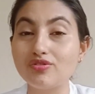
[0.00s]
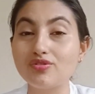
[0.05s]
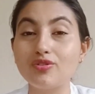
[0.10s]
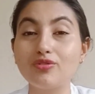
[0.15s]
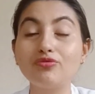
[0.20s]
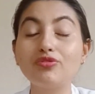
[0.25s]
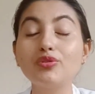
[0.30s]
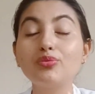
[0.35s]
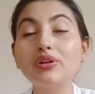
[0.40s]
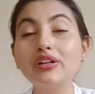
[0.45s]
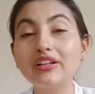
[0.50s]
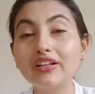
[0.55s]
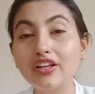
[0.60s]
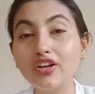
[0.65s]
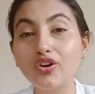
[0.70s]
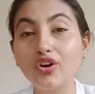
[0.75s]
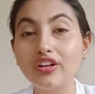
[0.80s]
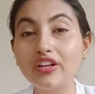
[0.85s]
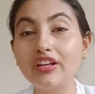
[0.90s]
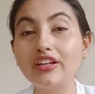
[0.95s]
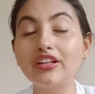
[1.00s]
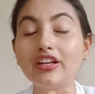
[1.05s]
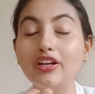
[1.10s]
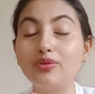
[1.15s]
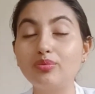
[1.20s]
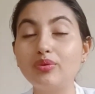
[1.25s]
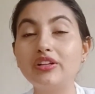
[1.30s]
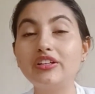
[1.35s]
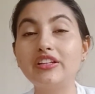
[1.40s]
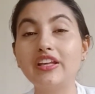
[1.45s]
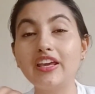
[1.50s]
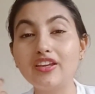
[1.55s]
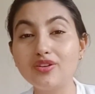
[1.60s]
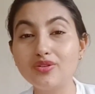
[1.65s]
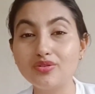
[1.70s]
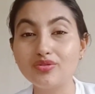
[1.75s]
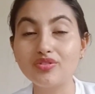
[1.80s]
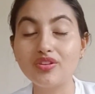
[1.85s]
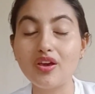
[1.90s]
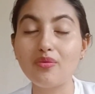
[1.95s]
So if you will click on it, it will take
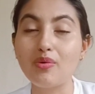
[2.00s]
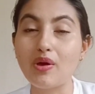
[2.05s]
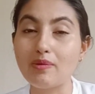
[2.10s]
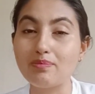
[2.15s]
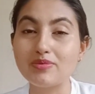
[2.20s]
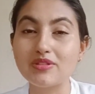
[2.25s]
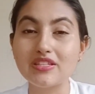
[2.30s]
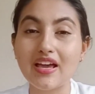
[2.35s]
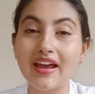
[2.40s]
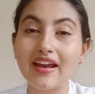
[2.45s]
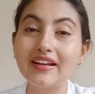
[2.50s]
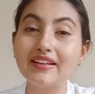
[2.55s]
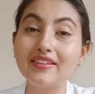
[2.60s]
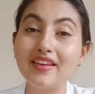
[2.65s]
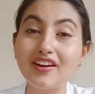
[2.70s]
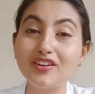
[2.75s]
you to their website.